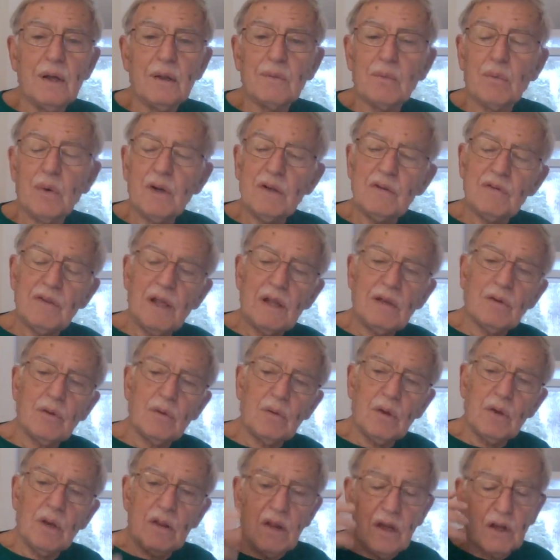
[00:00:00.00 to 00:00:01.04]
What does that
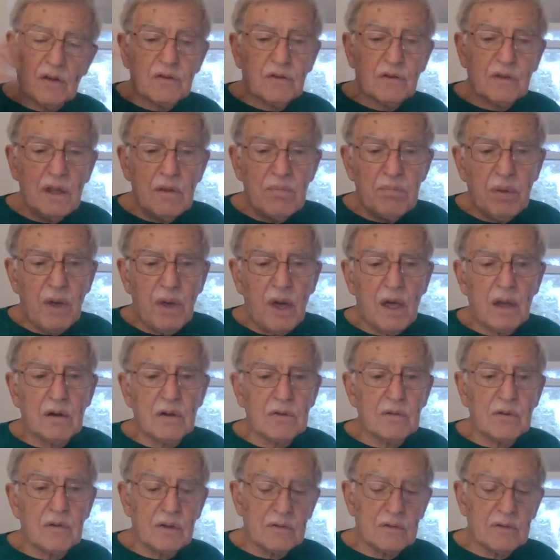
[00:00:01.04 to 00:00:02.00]
do to their sleep patterns?